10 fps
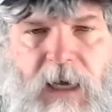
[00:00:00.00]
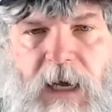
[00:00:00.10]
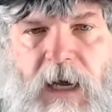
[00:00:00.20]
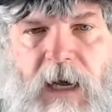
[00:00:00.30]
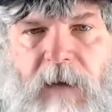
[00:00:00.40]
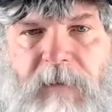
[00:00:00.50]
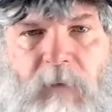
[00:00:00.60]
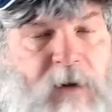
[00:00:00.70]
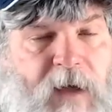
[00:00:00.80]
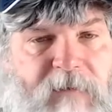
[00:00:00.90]
Um, and
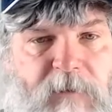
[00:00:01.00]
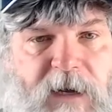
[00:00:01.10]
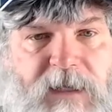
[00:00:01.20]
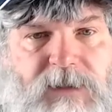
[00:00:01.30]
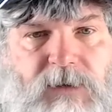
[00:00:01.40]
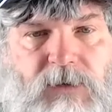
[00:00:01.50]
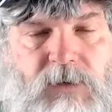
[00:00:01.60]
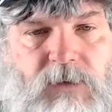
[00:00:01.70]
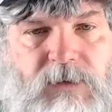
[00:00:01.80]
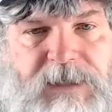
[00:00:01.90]
we don't have any money
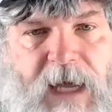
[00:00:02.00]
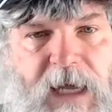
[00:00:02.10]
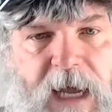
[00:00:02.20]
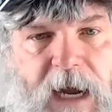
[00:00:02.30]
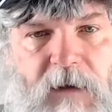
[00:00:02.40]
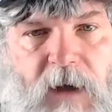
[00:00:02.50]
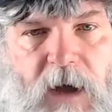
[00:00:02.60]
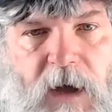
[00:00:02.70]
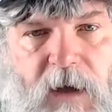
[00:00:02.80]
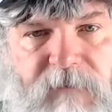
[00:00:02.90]
to take care
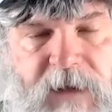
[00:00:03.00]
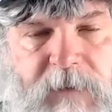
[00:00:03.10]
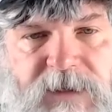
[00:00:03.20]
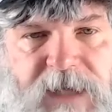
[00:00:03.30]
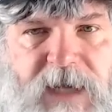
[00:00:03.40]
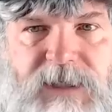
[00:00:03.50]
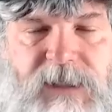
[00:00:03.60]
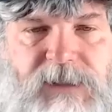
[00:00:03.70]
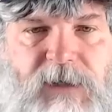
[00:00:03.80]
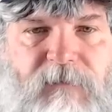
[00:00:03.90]
of
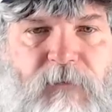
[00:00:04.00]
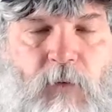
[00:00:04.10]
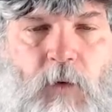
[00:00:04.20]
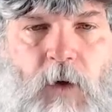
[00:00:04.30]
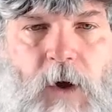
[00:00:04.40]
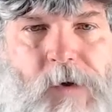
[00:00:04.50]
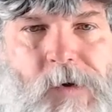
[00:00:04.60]
immunizations for